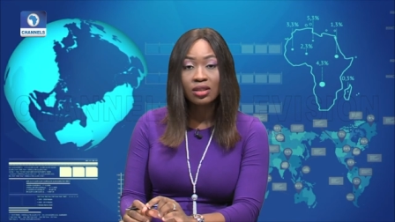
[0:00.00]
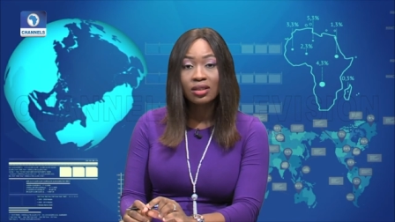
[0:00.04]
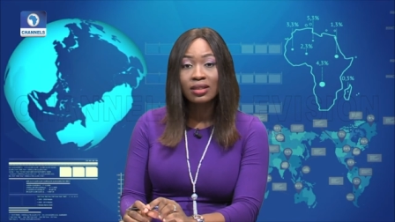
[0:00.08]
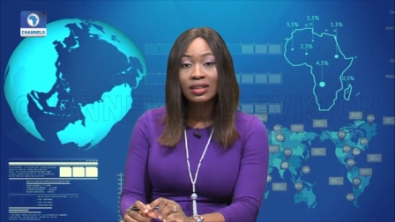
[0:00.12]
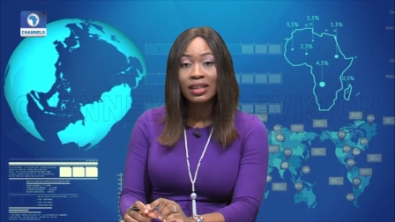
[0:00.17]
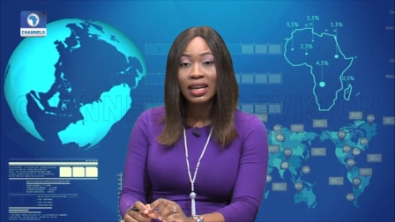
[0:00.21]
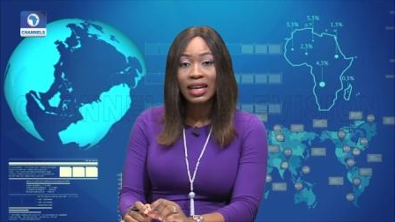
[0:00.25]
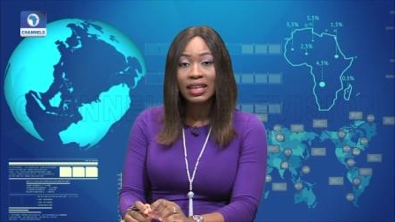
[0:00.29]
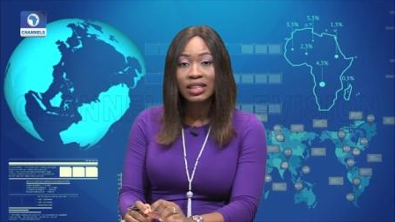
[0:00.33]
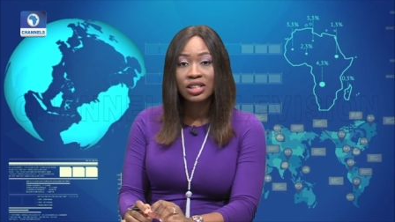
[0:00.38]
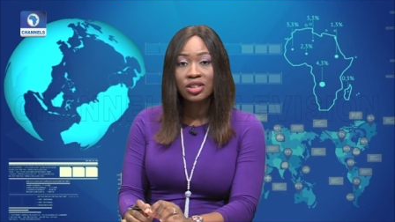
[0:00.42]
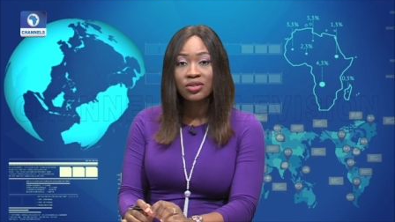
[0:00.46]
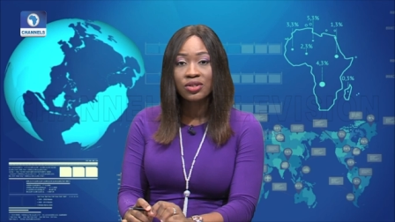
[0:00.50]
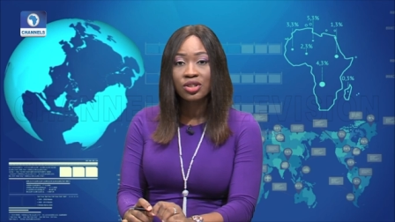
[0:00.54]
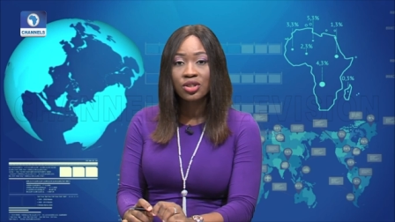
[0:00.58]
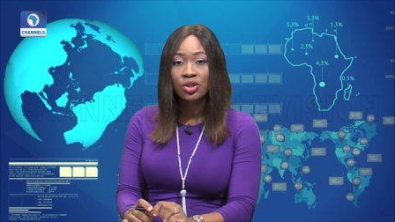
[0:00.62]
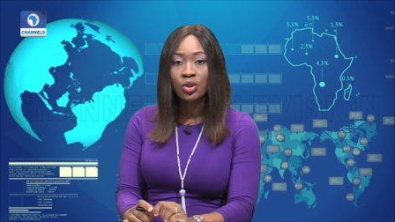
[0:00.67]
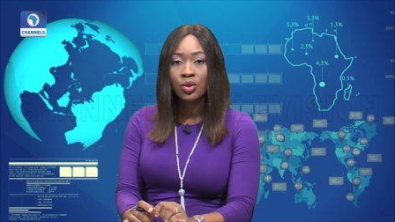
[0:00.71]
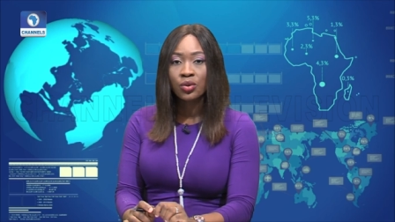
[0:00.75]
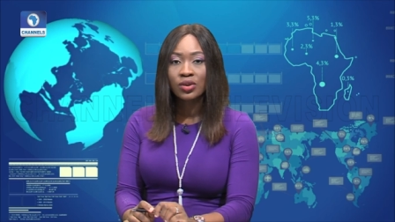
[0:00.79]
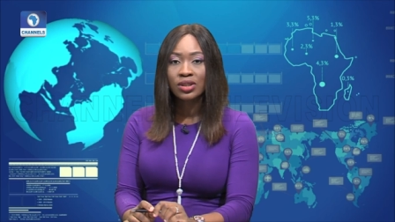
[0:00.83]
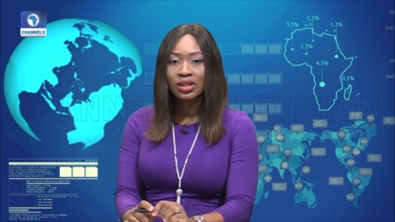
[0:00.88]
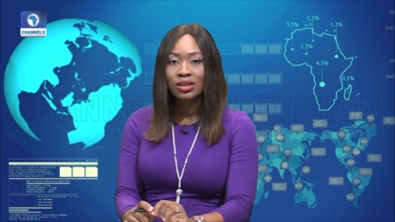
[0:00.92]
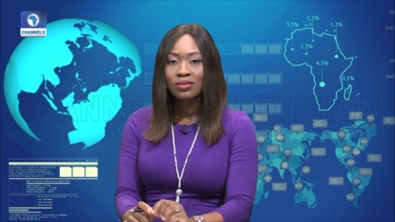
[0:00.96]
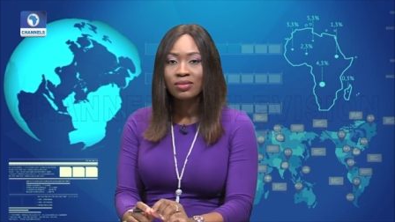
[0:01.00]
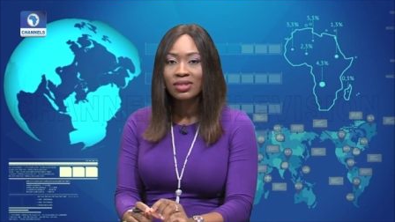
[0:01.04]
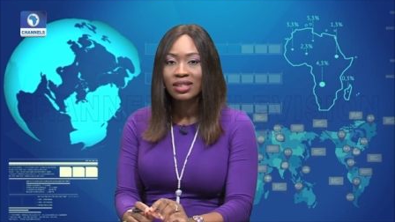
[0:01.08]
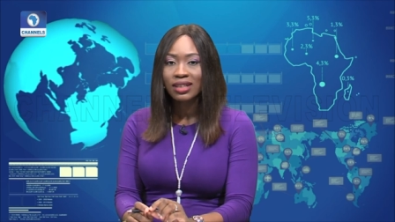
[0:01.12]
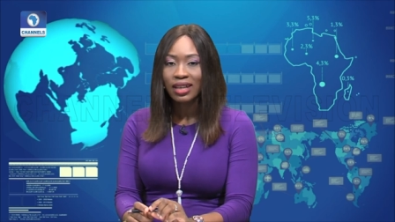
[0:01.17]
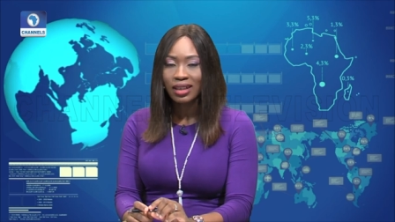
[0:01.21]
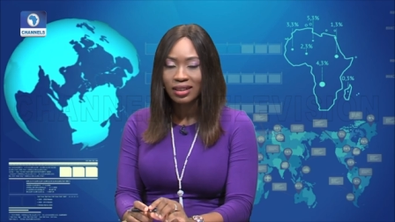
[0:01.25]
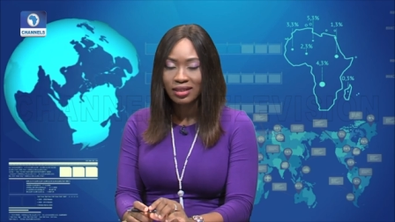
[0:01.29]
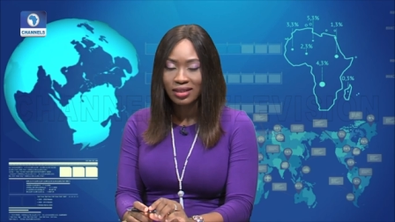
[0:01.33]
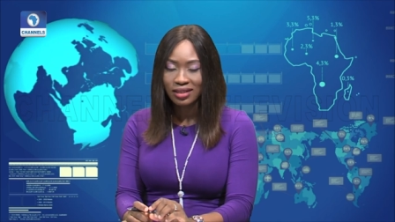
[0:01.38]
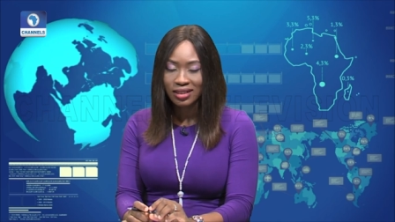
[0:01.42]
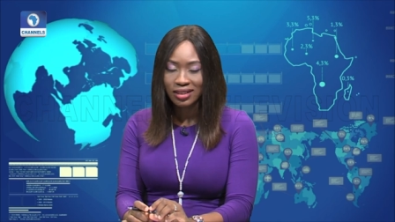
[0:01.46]
on Nigeria's tourism
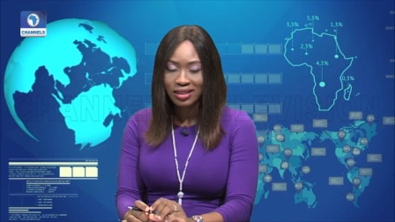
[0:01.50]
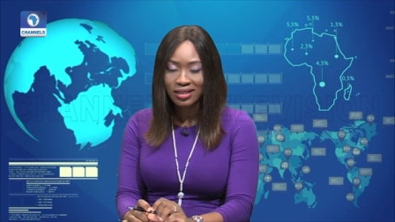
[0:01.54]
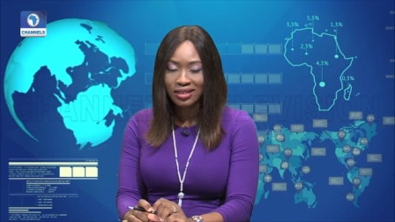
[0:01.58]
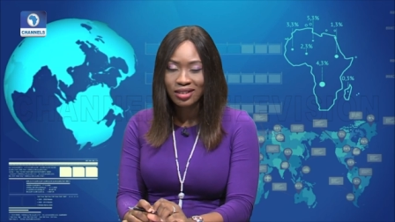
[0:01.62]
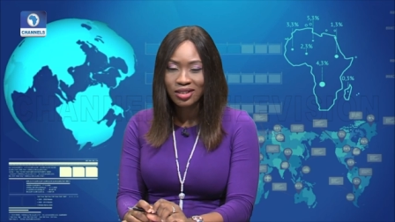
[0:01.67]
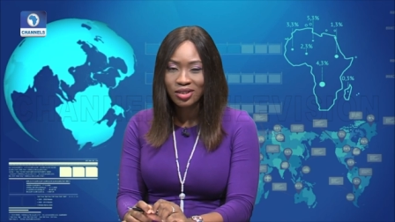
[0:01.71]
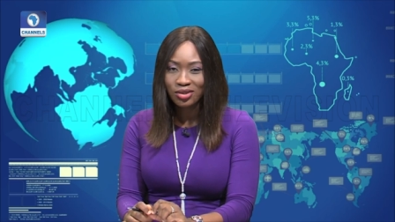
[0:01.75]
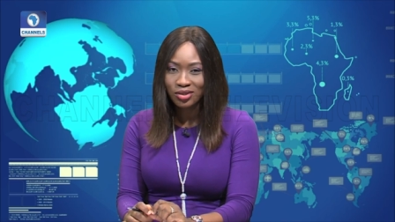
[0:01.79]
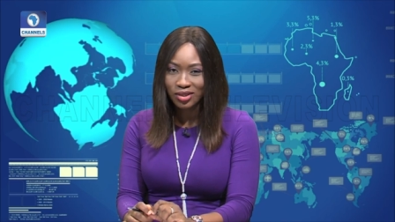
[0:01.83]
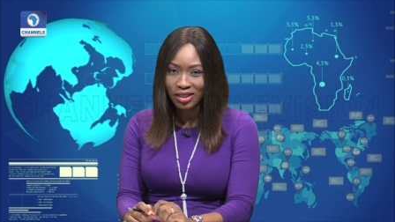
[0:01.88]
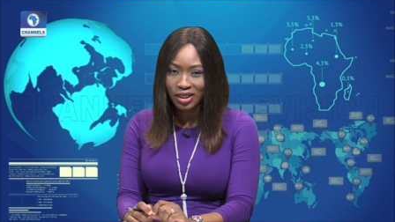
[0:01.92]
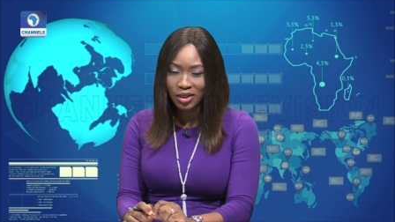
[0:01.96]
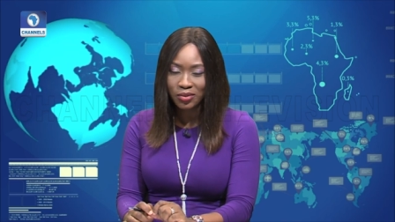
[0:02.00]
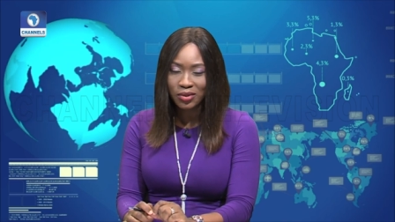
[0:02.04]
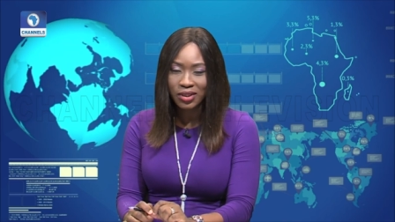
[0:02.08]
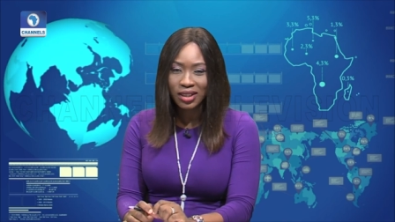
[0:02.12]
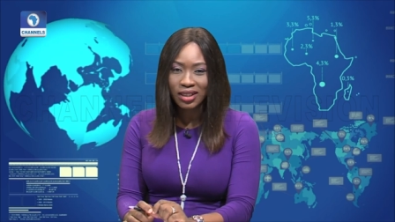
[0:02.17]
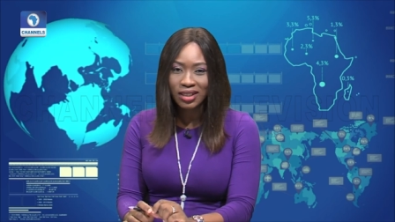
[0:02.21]
sector. Do stay with